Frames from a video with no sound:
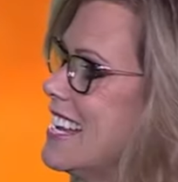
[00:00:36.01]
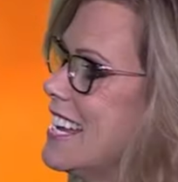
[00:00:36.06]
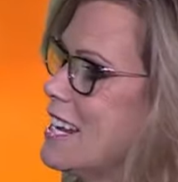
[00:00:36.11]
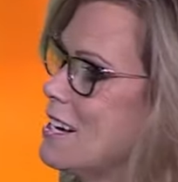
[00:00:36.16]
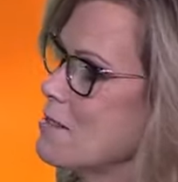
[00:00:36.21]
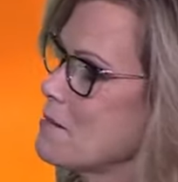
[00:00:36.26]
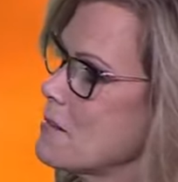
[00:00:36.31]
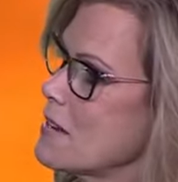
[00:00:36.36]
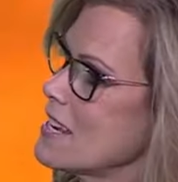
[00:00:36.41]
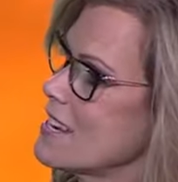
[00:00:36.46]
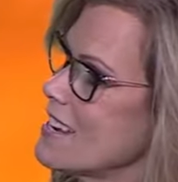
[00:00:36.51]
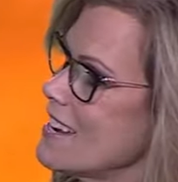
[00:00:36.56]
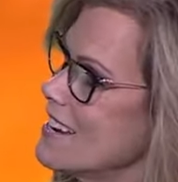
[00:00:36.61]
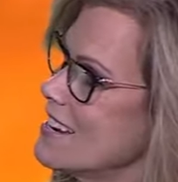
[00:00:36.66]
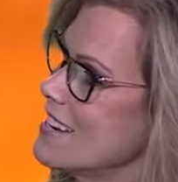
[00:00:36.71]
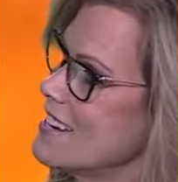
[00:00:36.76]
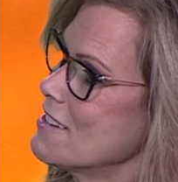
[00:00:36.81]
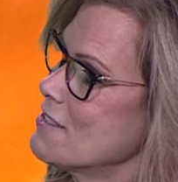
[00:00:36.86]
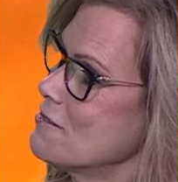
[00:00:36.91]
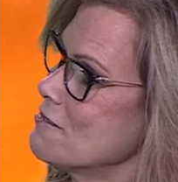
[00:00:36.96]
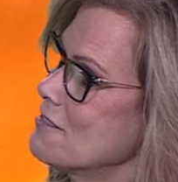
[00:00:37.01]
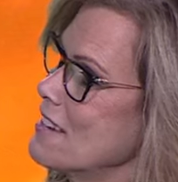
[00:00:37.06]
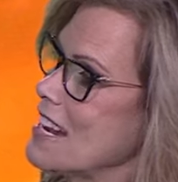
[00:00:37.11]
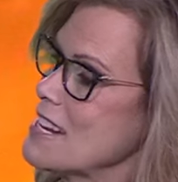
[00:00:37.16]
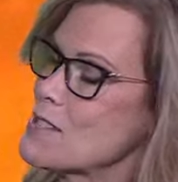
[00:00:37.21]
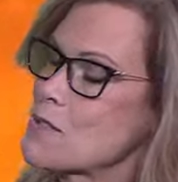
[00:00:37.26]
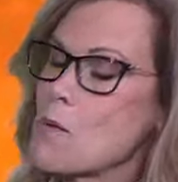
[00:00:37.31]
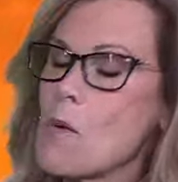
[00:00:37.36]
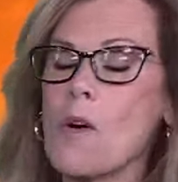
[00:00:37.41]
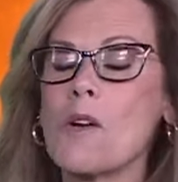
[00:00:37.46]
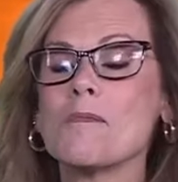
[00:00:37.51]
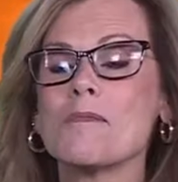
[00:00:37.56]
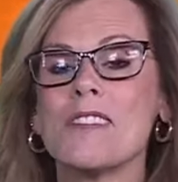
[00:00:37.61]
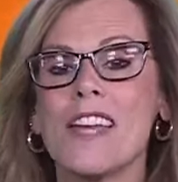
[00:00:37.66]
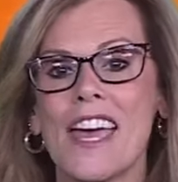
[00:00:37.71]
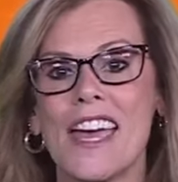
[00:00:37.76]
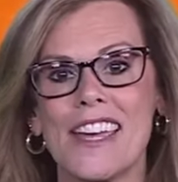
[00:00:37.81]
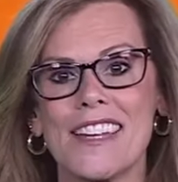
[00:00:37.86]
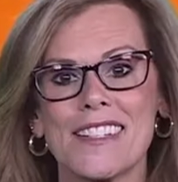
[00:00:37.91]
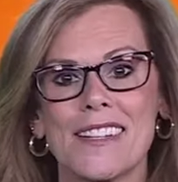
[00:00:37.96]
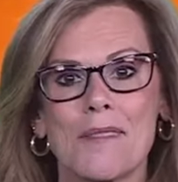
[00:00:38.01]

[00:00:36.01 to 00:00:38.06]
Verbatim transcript: it'll be a nice warm day.